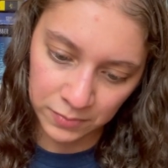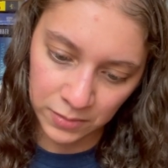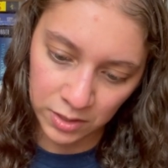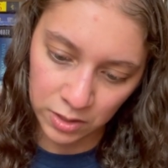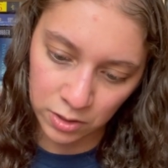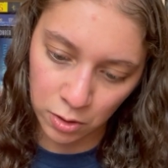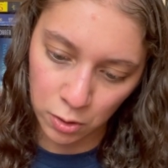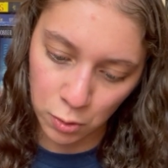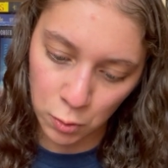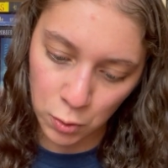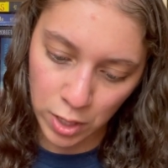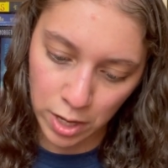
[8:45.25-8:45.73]

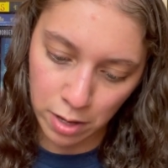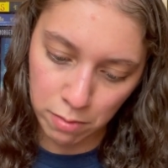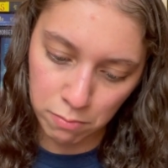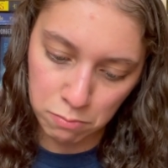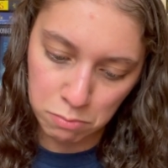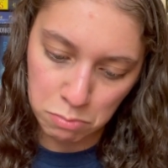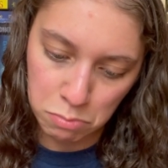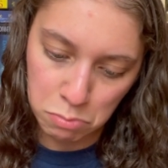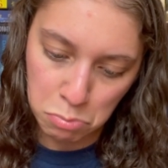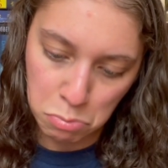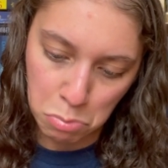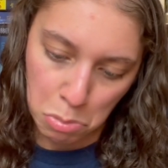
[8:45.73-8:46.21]
So yeah,
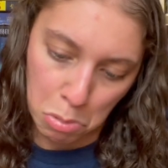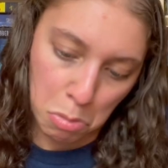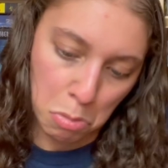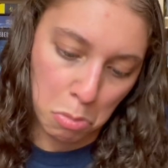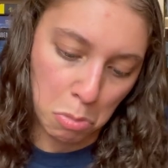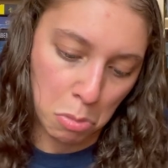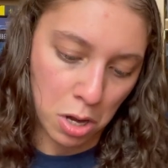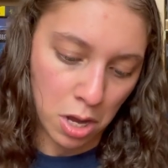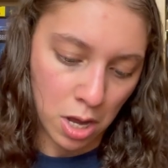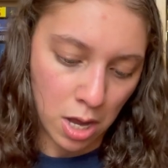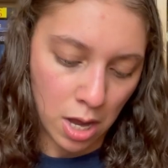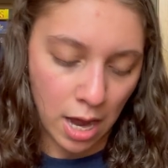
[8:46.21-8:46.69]

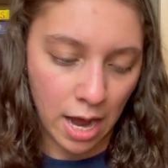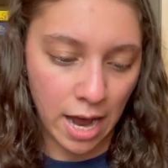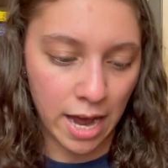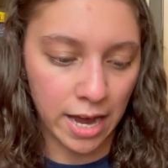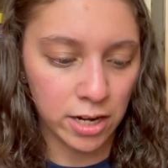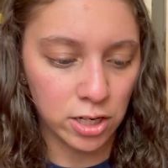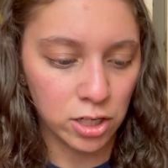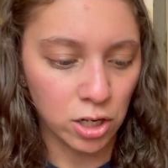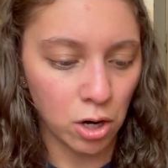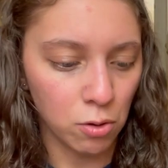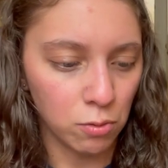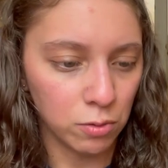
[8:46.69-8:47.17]
I
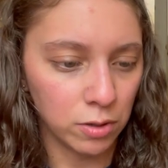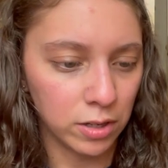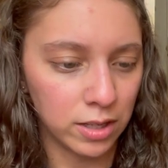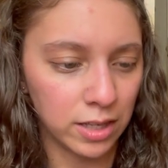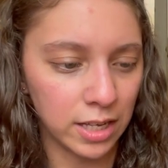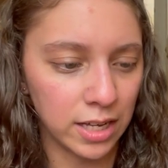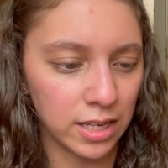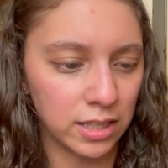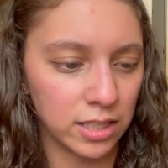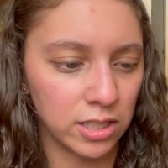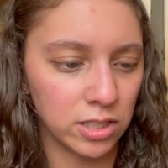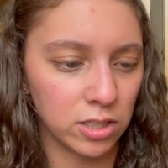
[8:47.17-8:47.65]
don't
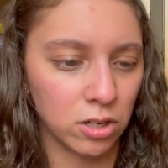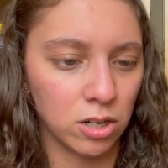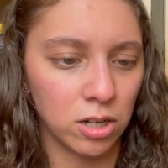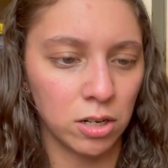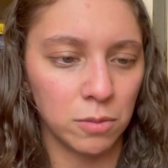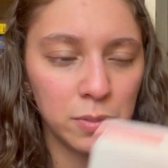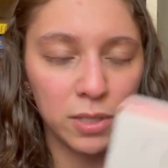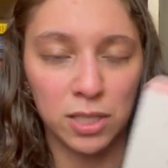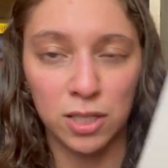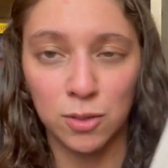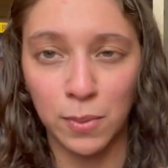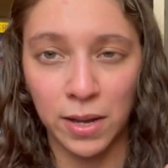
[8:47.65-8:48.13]
think these are going
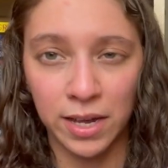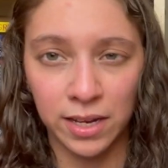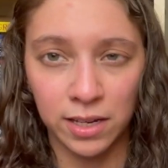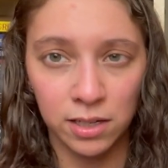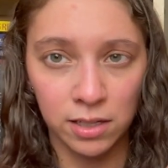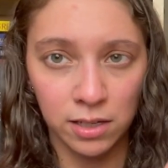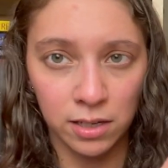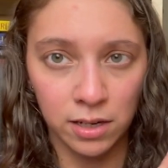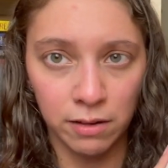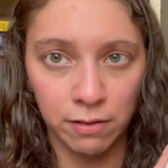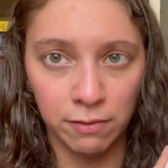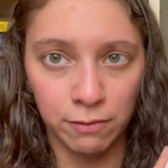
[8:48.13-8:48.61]
to be
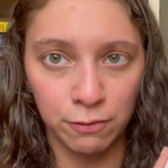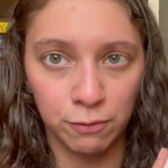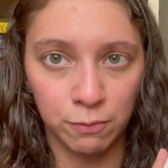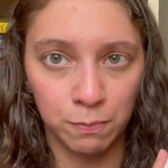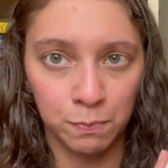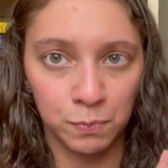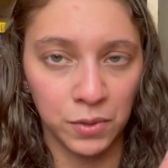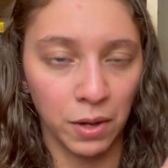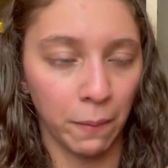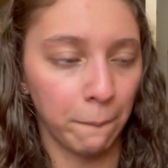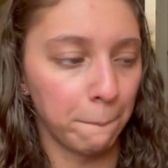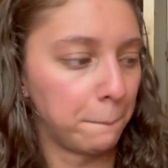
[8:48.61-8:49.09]
speculative,
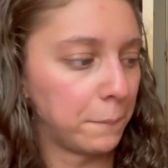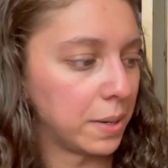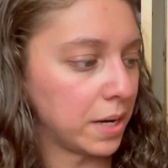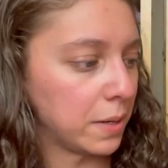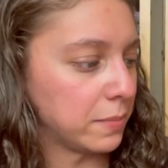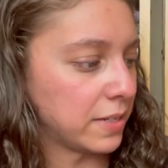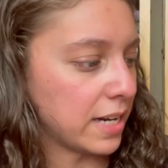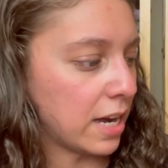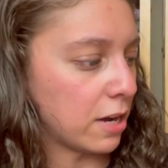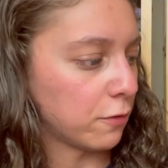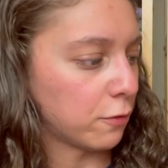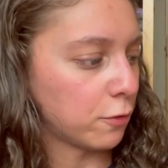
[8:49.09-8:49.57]
but
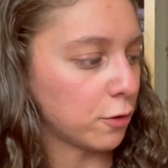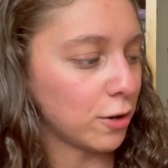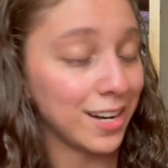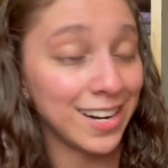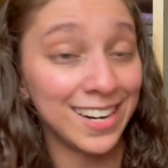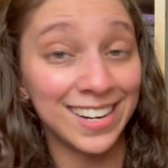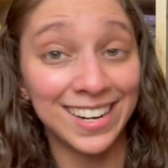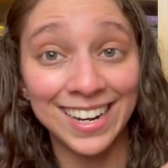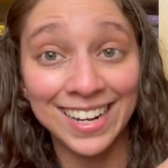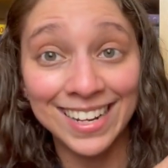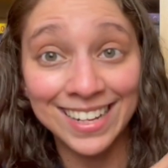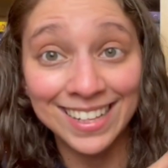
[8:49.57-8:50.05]
I'm down for it.
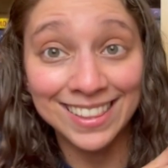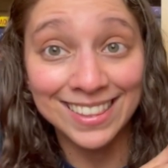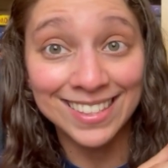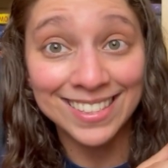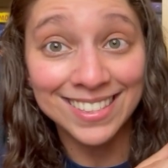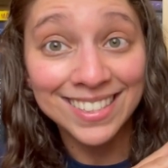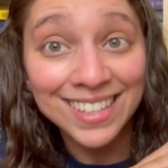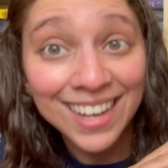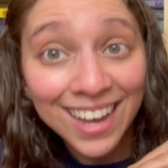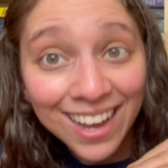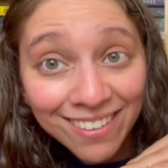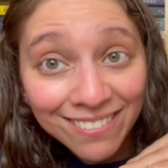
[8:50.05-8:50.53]
And like,
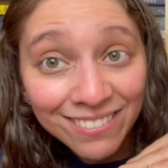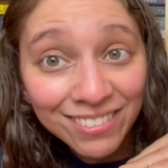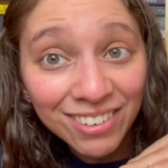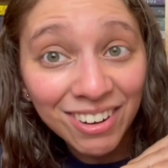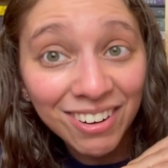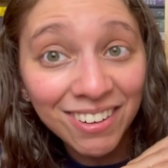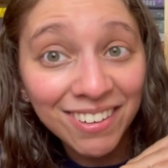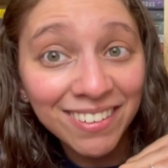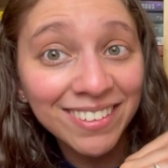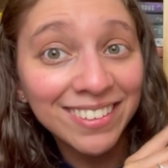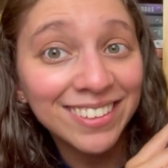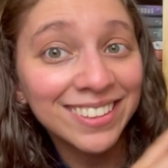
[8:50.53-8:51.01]
this
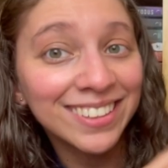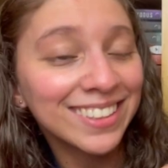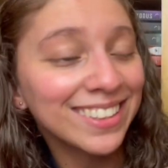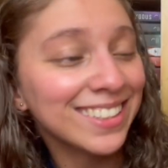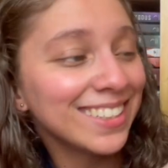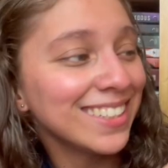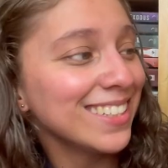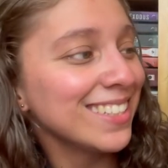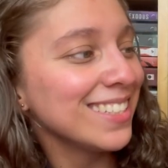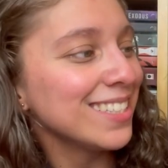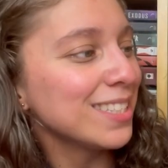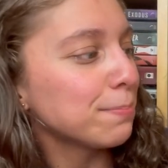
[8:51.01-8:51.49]
cover
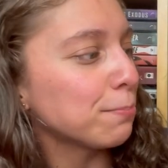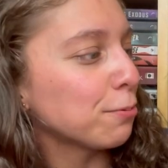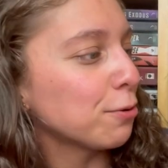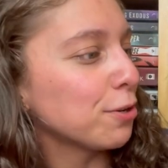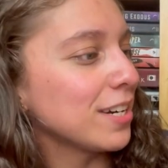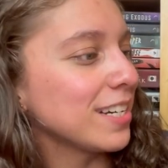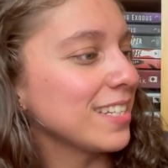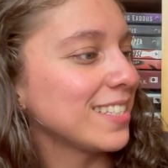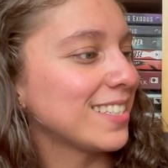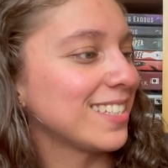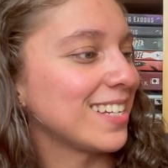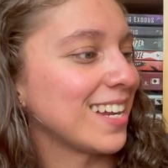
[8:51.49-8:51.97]
is
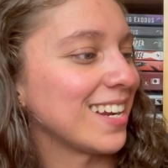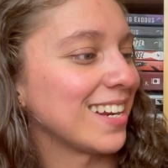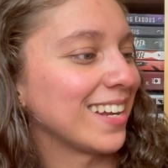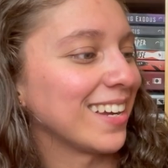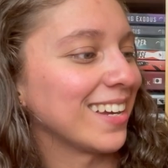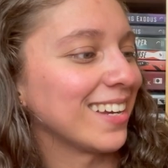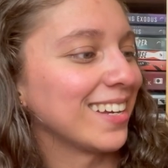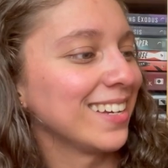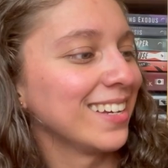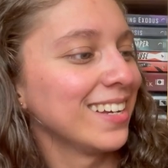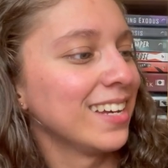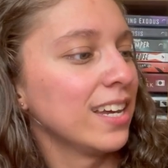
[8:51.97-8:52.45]
pretty
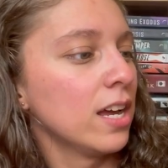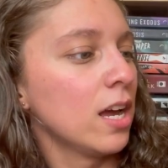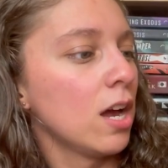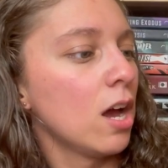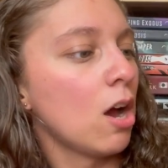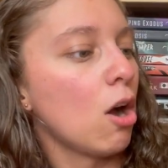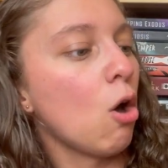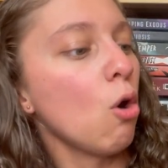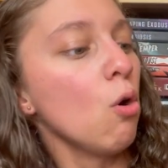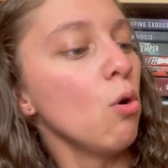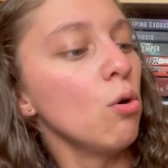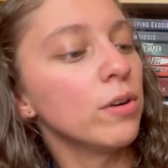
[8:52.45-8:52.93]
stunning.
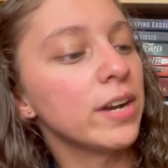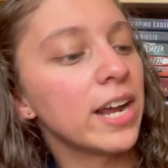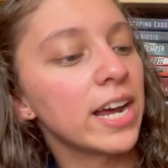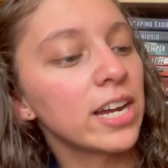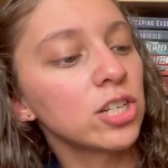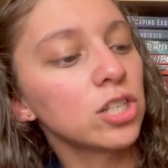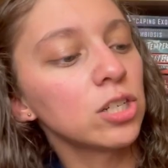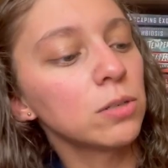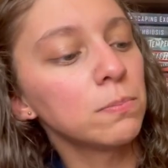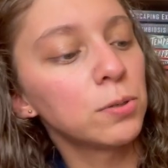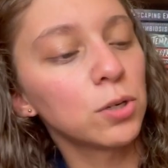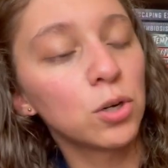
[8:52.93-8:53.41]
Oh,
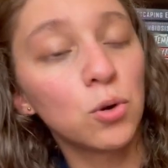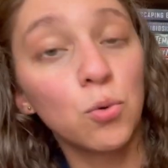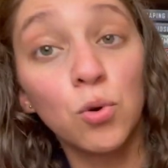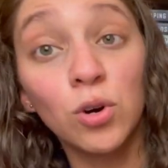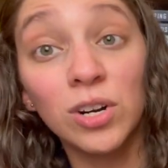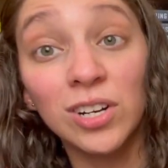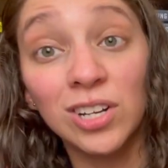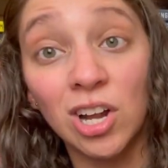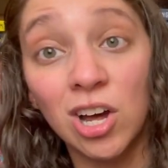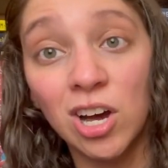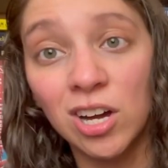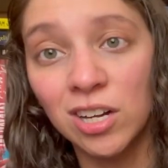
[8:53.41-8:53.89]
National Book
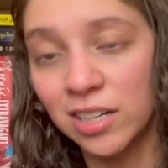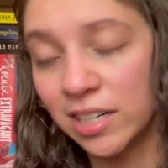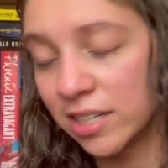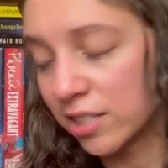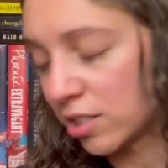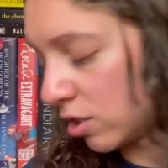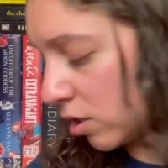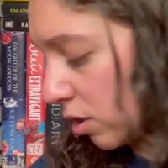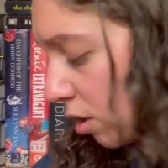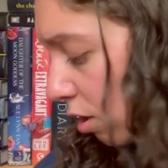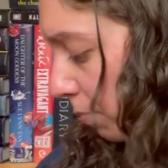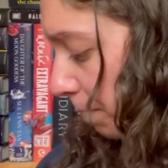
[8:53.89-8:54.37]
Award
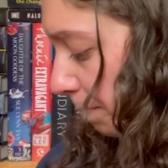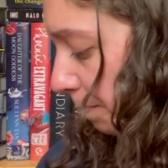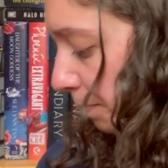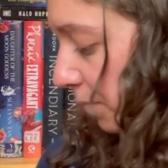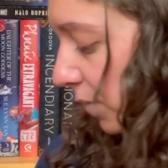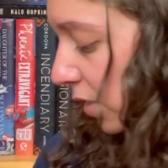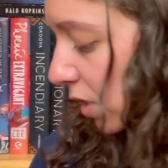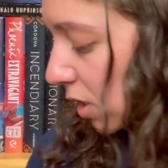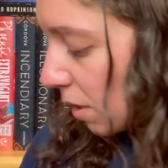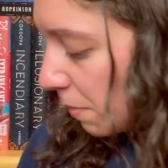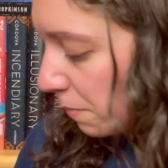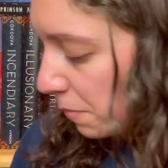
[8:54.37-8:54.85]
Longlist. So
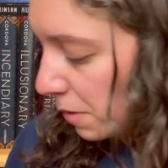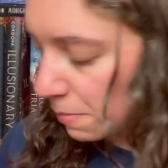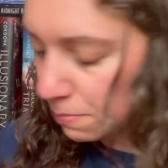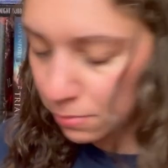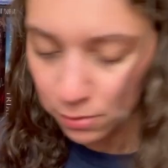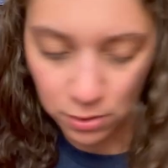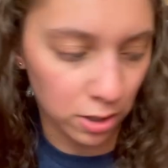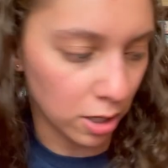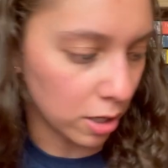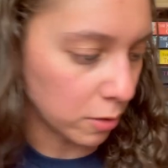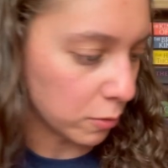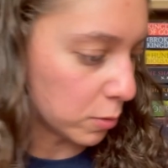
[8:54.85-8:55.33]
some people
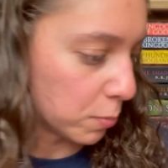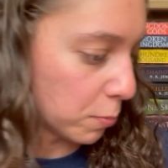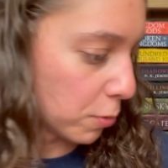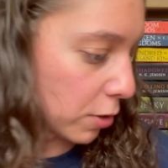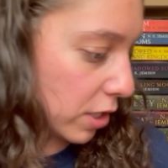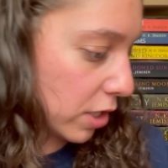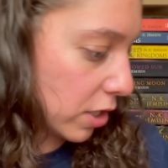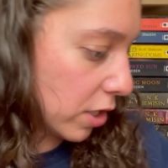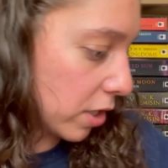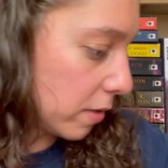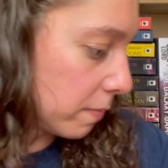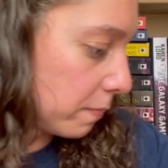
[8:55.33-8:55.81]
thought it was
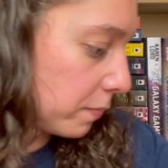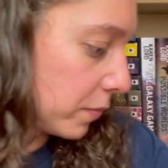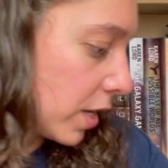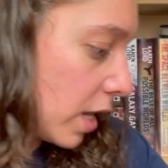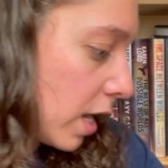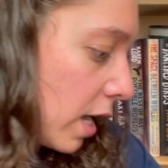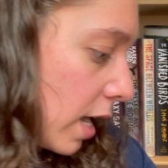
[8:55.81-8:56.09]
pretty good.